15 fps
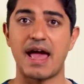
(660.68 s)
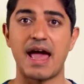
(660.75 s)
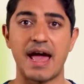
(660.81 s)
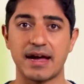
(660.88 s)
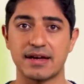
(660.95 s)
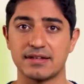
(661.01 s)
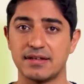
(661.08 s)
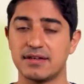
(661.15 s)

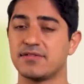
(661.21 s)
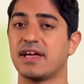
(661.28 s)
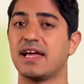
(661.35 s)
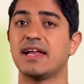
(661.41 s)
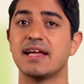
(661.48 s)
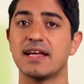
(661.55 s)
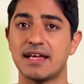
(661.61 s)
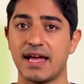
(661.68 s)
active,
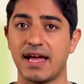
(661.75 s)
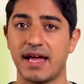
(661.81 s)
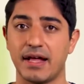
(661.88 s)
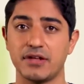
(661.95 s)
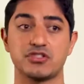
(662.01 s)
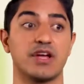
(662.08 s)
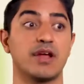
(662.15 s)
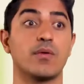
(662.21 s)
and
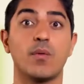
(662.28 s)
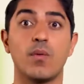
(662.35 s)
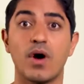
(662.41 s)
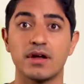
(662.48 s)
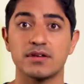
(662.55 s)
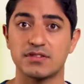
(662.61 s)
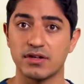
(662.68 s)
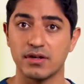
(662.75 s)
engaged and
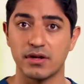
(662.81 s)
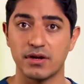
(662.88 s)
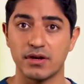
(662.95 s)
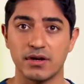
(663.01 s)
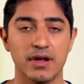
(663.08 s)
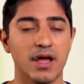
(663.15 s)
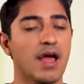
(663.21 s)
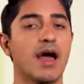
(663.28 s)
want to
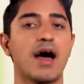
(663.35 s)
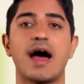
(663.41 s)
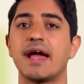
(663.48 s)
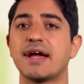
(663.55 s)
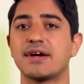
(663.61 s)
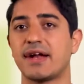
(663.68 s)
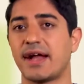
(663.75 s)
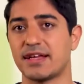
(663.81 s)
learn, I
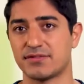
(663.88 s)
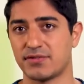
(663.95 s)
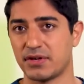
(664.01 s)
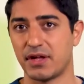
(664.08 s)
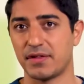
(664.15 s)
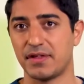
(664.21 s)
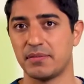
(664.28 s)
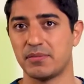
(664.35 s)
could ask for
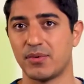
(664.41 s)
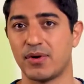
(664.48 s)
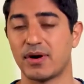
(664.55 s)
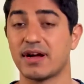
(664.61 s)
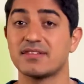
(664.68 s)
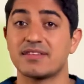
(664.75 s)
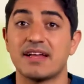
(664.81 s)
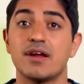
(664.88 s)
nothing more,
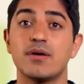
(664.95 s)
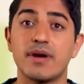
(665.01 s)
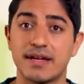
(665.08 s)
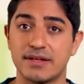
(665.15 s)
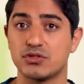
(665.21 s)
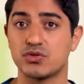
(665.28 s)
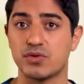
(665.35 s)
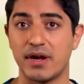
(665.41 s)
because I know I
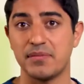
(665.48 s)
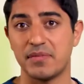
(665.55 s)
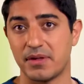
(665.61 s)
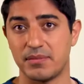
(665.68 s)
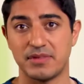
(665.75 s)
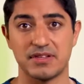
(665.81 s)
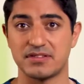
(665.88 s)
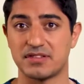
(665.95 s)
can train
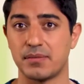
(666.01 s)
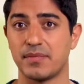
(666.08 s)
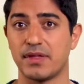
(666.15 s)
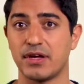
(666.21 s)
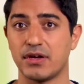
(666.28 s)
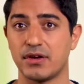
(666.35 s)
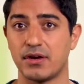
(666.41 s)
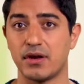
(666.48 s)
them into
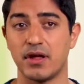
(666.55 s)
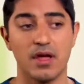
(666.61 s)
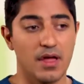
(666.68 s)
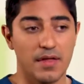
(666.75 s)
something good.